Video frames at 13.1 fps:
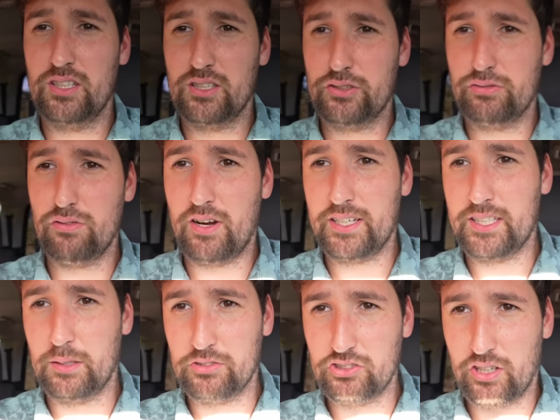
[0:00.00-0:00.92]

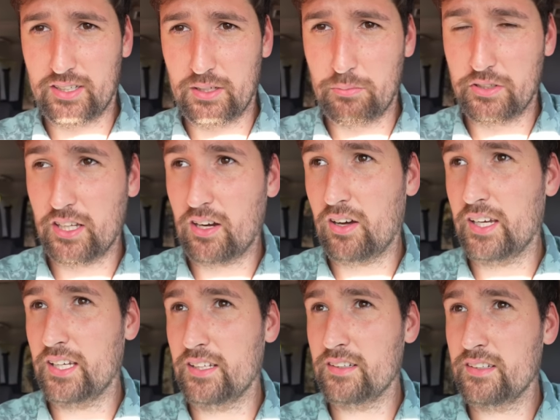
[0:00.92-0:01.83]
Crikey, I'm struggling with the
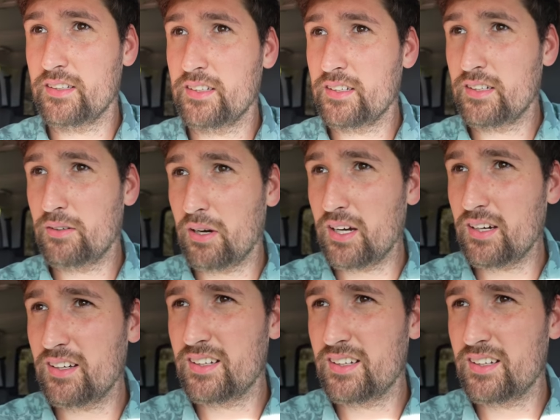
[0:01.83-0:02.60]
lighting. What?